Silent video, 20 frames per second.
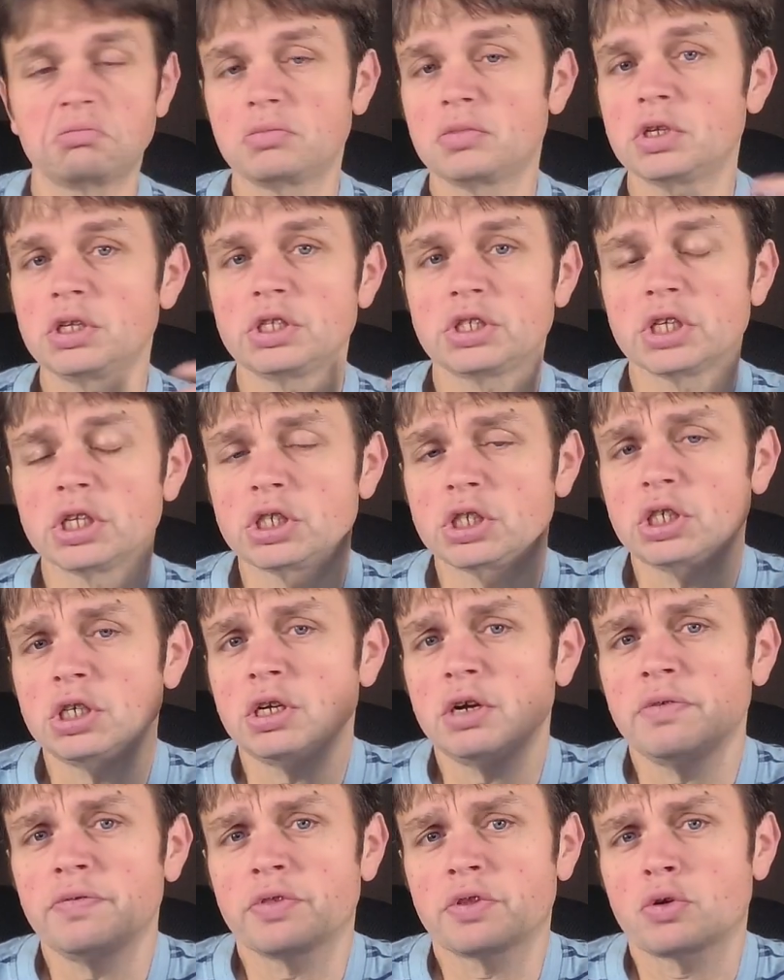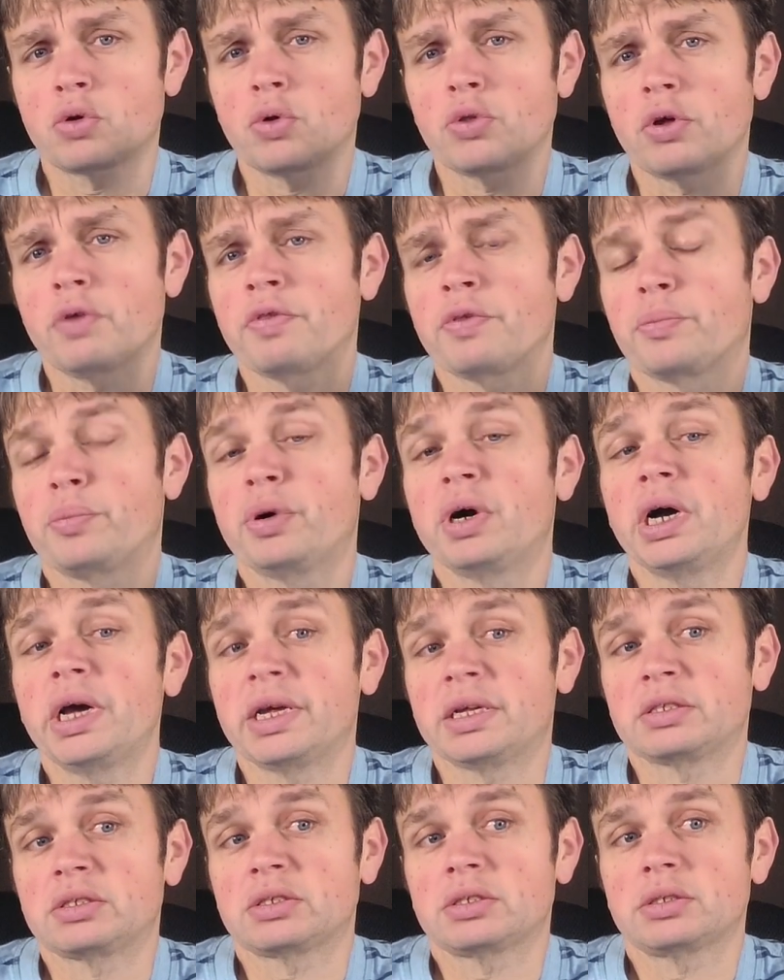essentially, of the growth of the
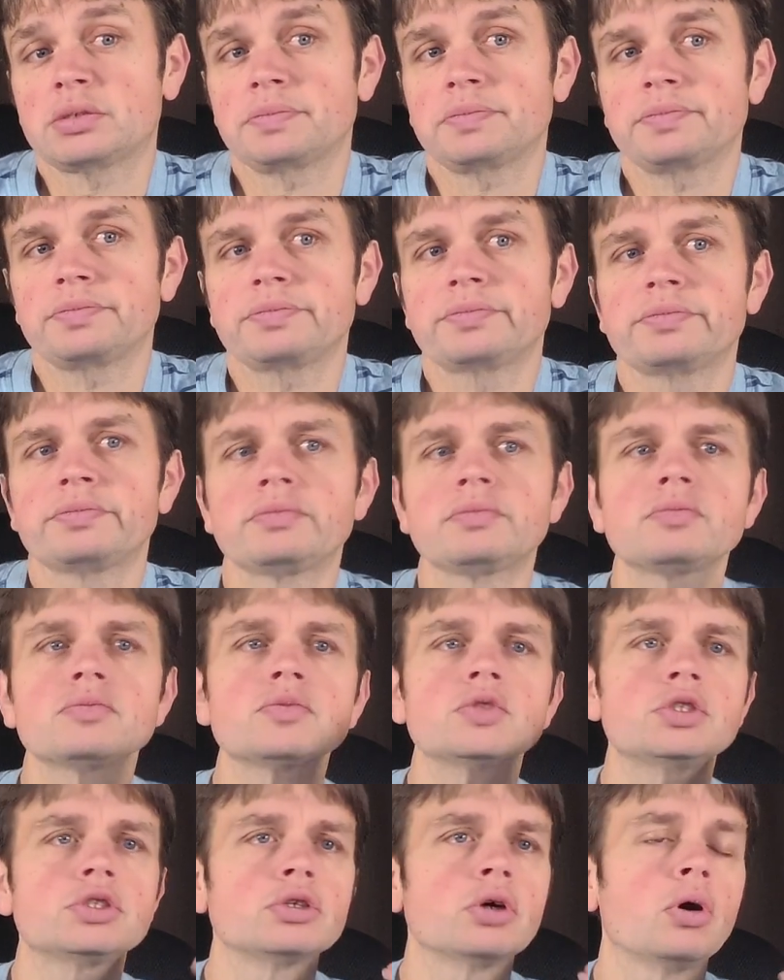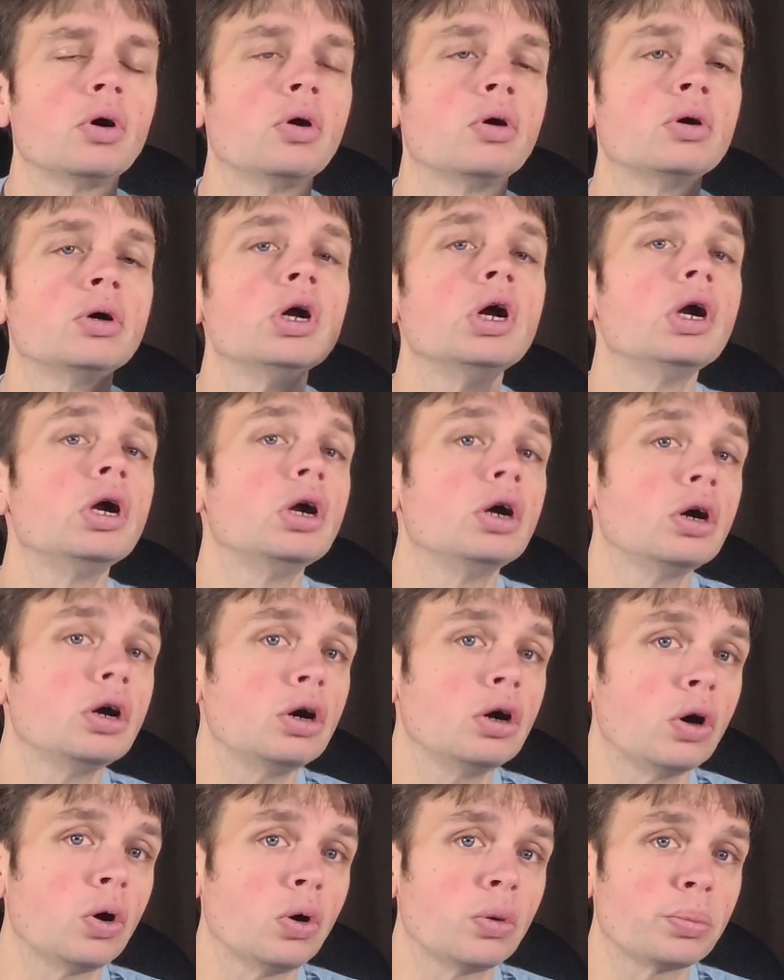plants. So,
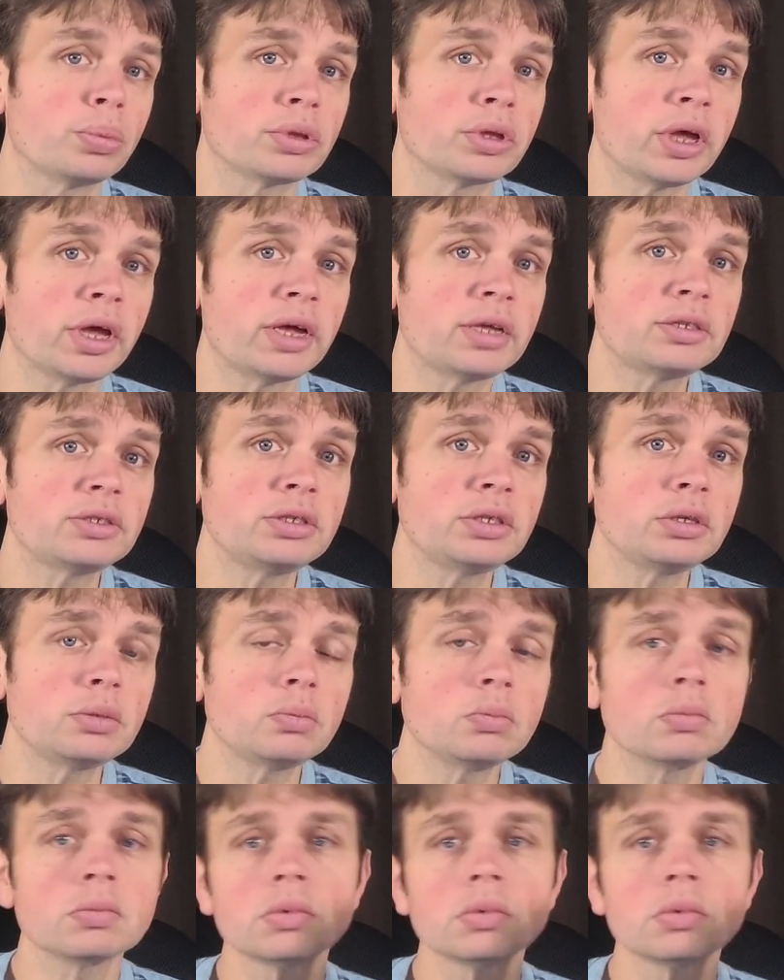low in potassium,